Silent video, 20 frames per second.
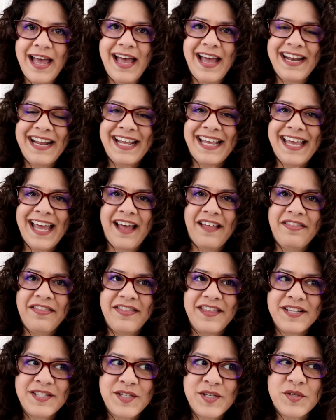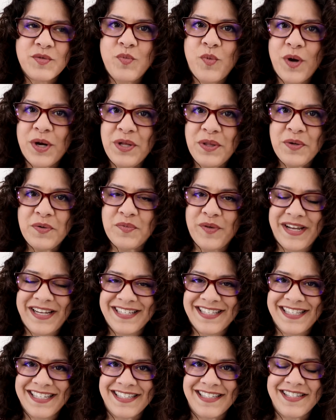And again, this is one of the
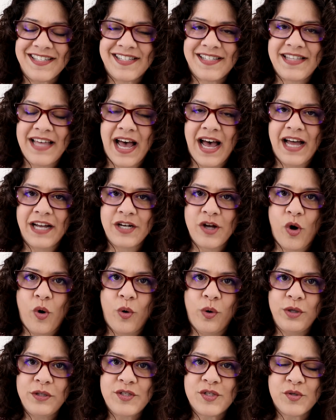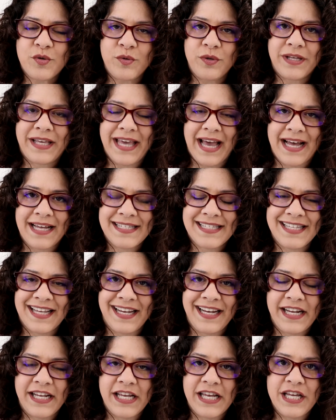reasons that old school
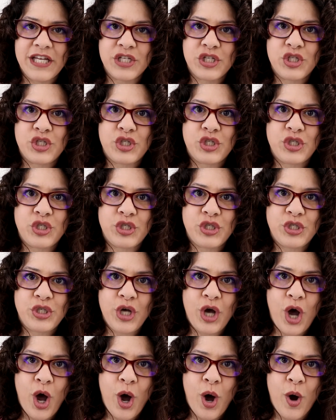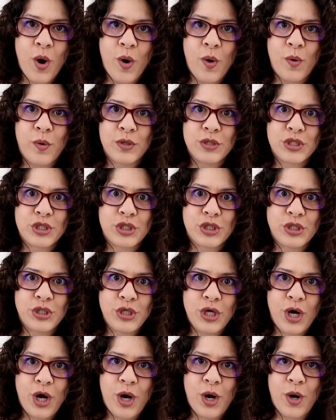gaslighting is so
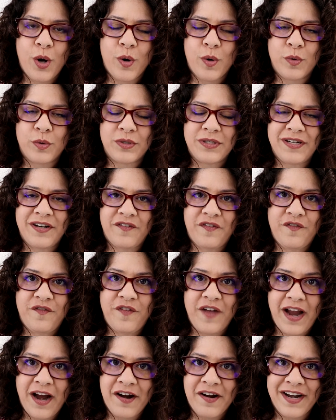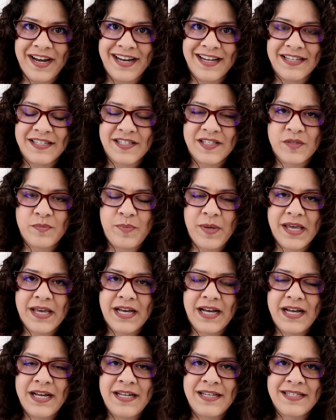nefarious,
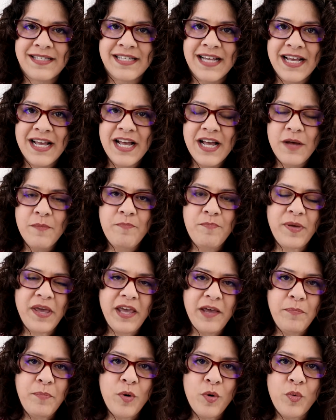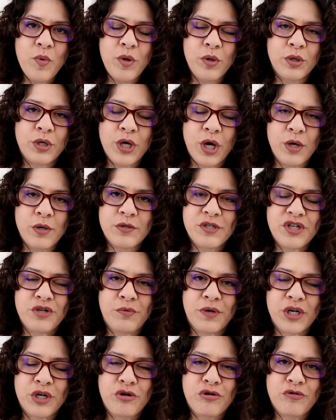because people will go
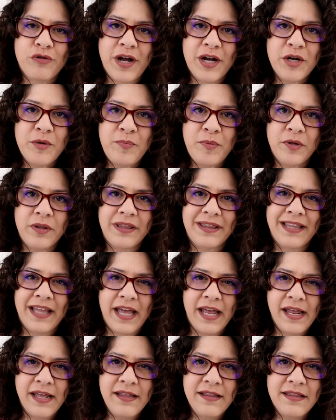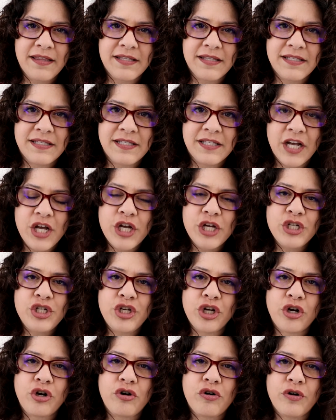to incredible lengths
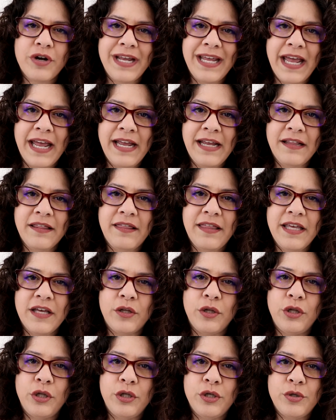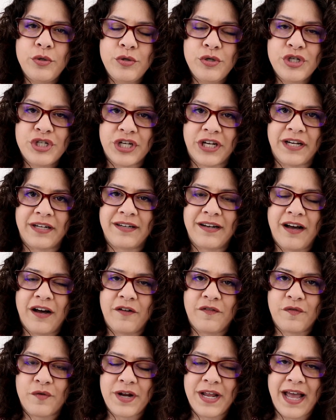to create the illusion
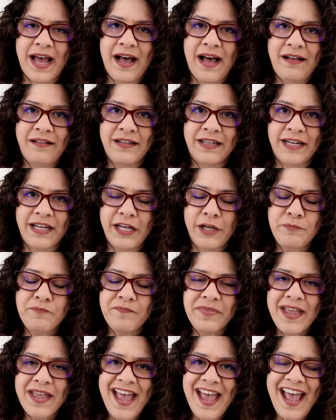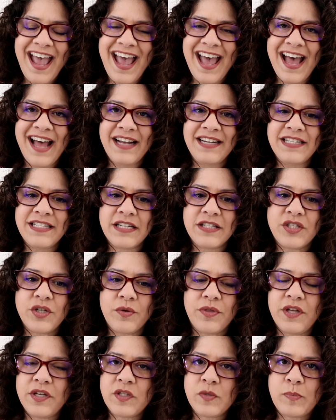of reality. And
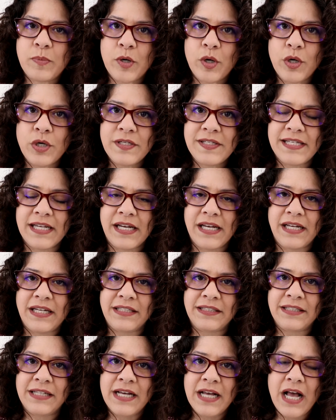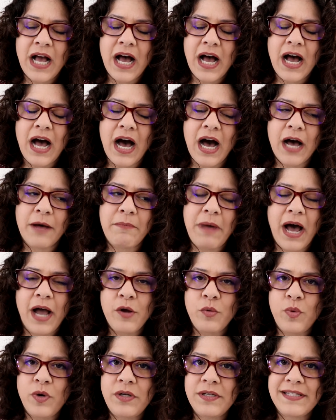so this person,
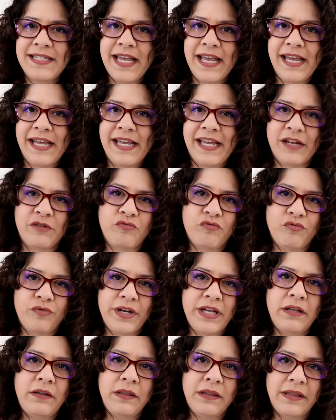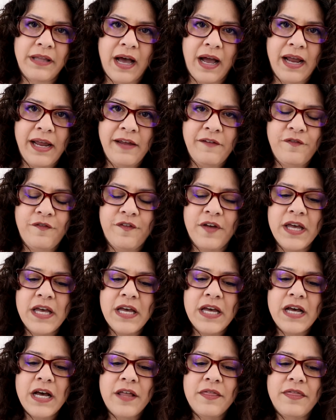I will say in real life,
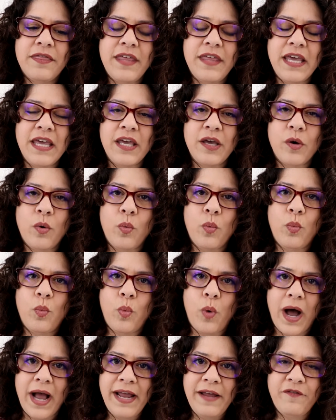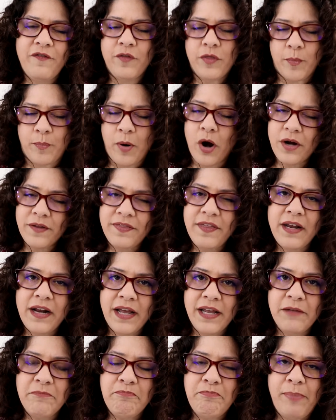the part that
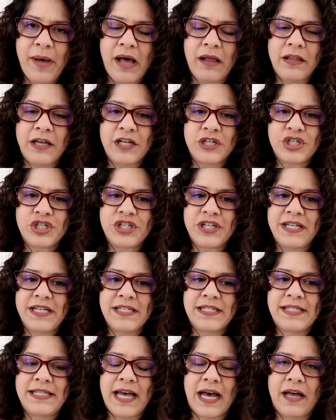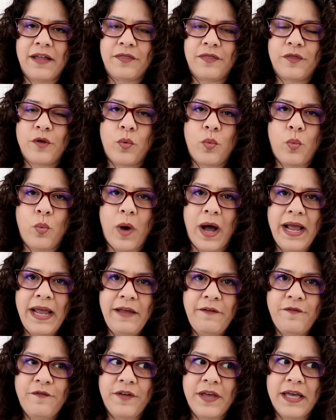I embellished is that the
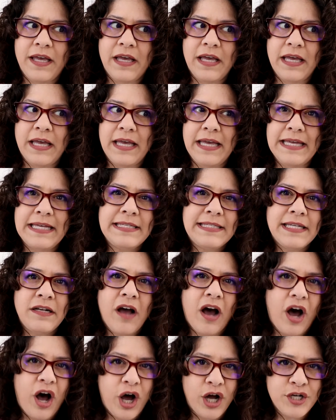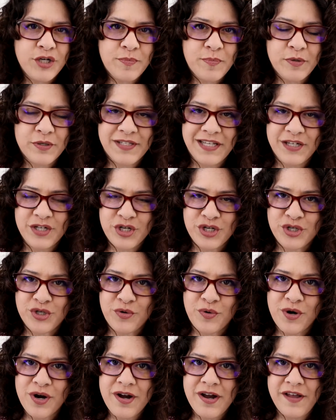wife isn't 100%
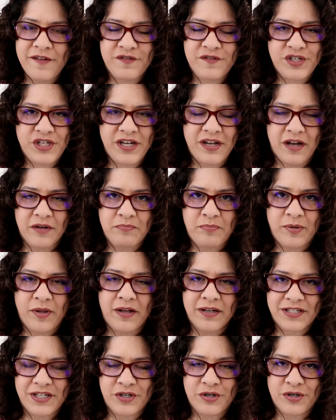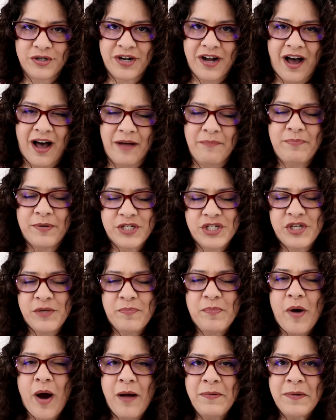sure if she unplugged it or not, but she
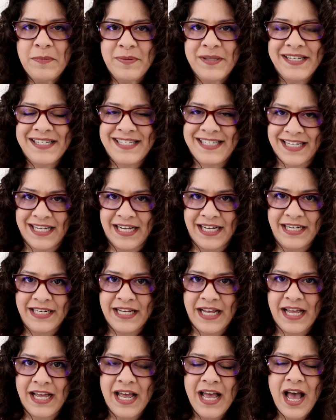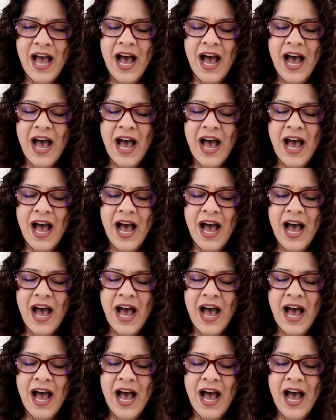probably did.